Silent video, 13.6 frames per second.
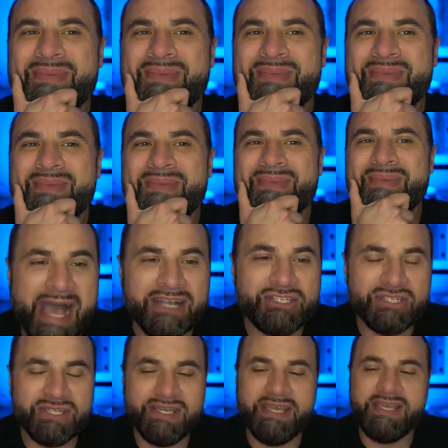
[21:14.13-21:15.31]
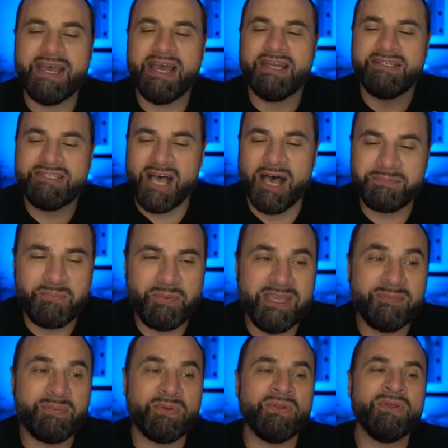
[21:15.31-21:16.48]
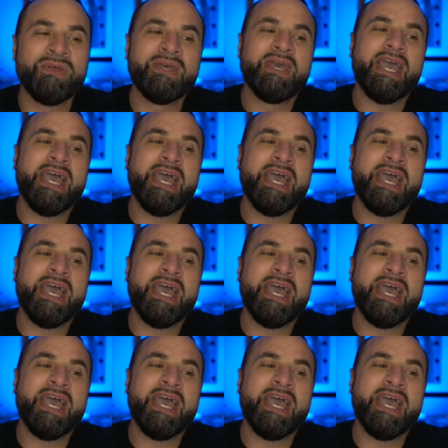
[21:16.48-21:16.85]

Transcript: like actually adopted people,